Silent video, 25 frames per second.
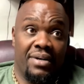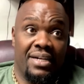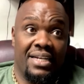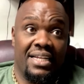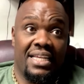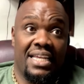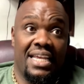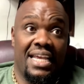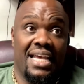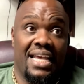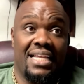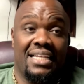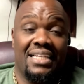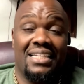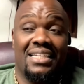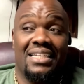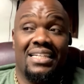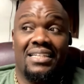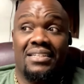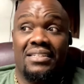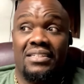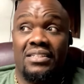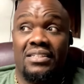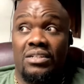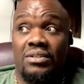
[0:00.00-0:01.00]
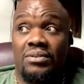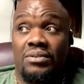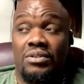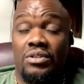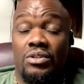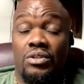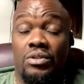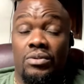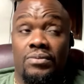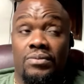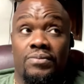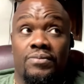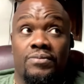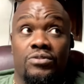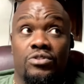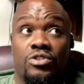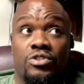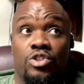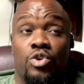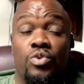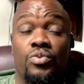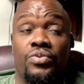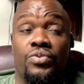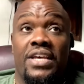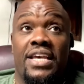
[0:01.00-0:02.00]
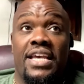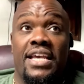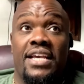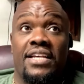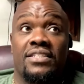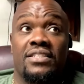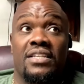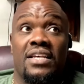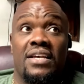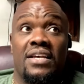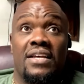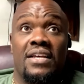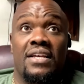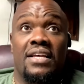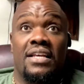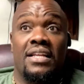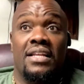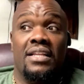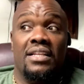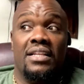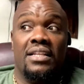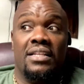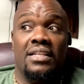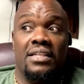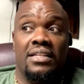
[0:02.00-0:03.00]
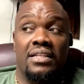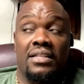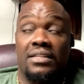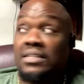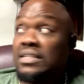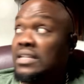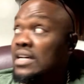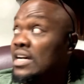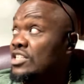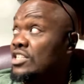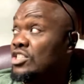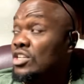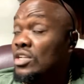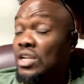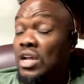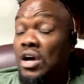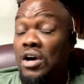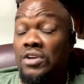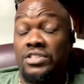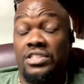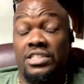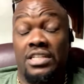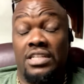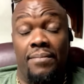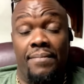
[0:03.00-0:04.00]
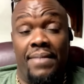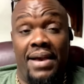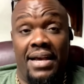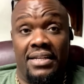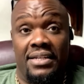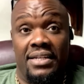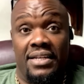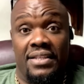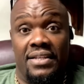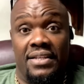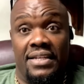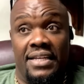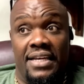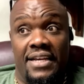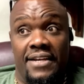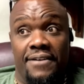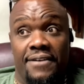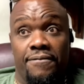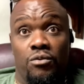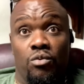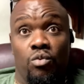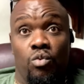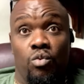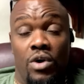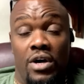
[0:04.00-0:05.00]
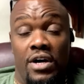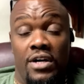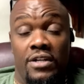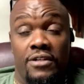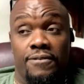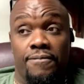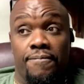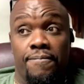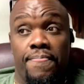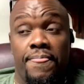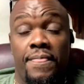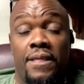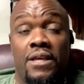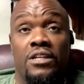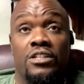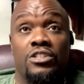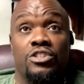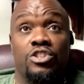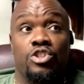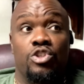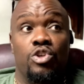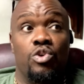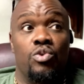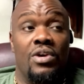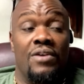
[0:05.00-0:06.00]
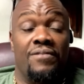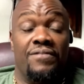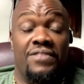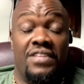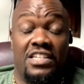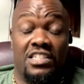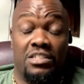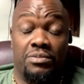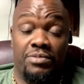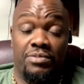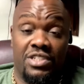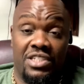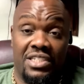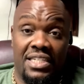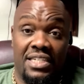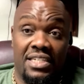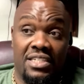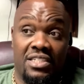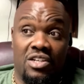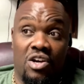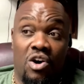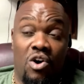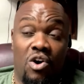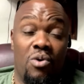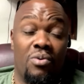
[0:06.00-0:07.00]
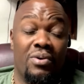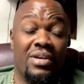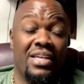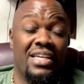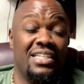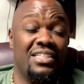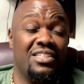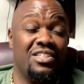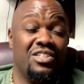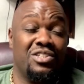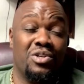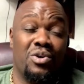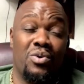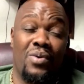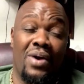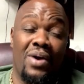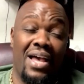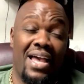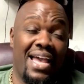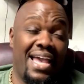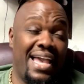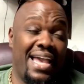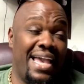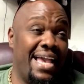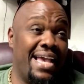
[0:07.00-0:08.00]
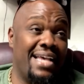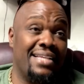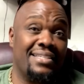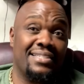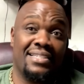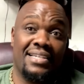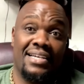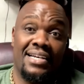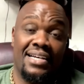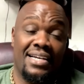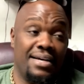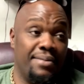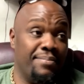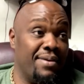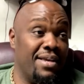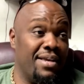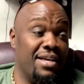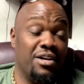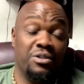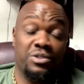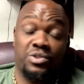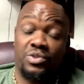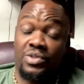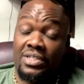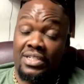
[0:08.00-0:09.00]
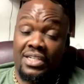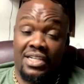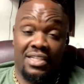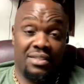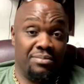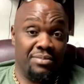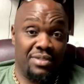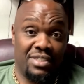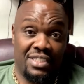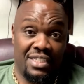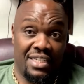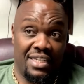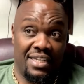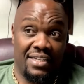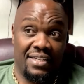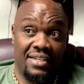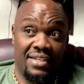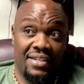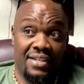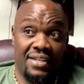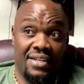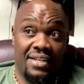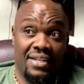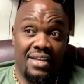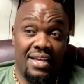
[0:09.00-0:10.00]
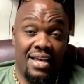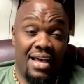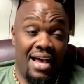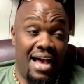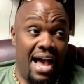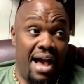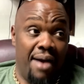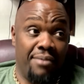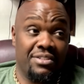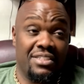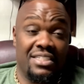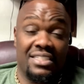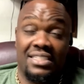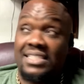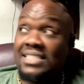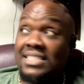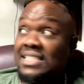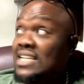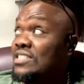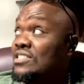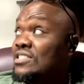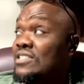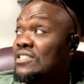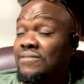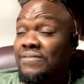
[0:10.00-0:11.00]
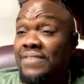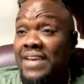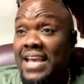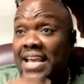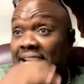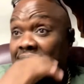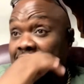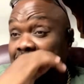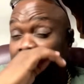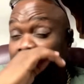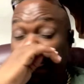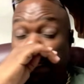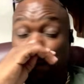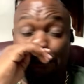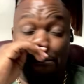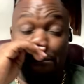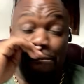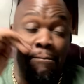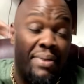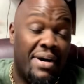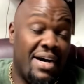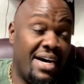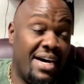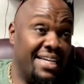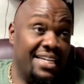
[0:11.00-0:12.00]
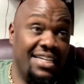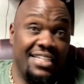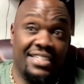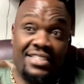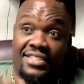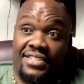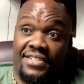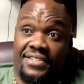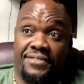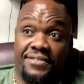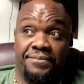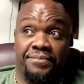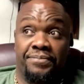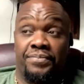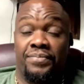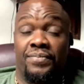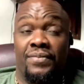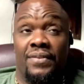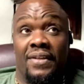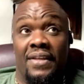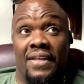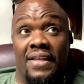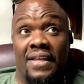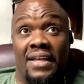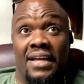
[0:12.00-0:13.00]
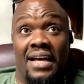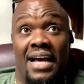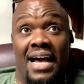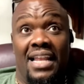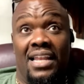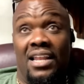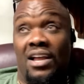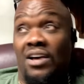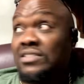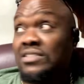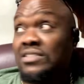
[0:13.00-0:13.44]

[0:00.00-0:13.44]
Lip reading: Again, 2 things. Cut your loss, come back another day. 1. 2, if this machine is cold, get your ass up and go to another machine. I was just sitting in Vegas getting punished. I lost.